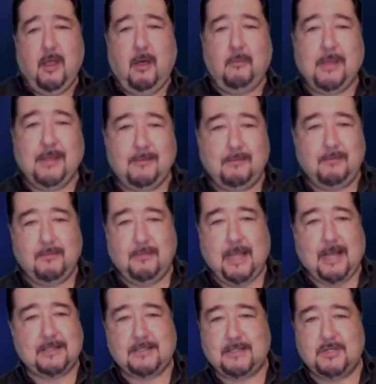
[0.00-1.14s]
I mean,
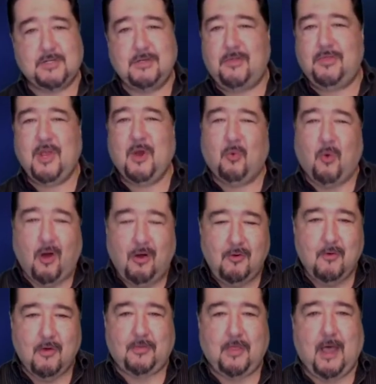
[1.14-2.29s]
that's, there's nothing
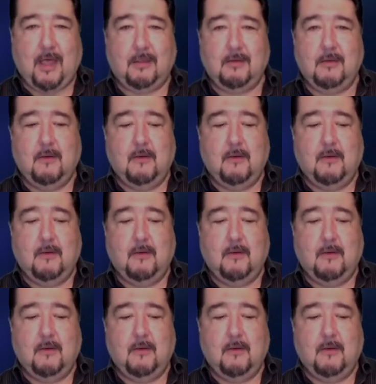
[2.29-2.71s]
wrong with that.